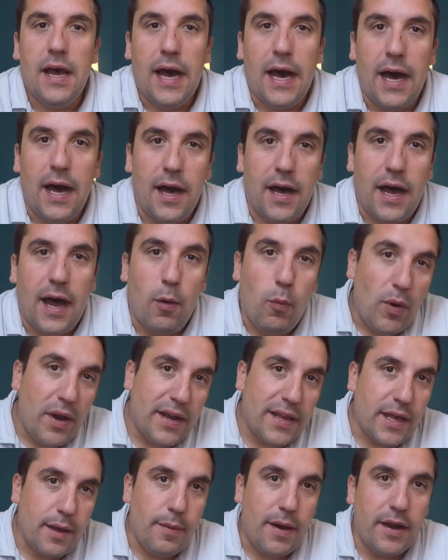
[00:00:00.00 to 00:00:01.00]
I
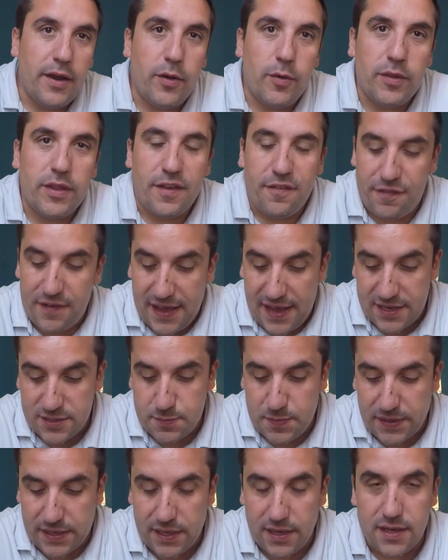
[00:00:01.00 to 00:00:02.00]
wanted to come on here really
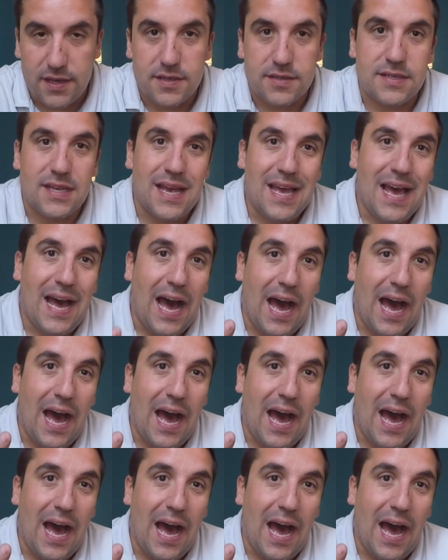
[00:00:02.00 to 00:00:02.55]
fast because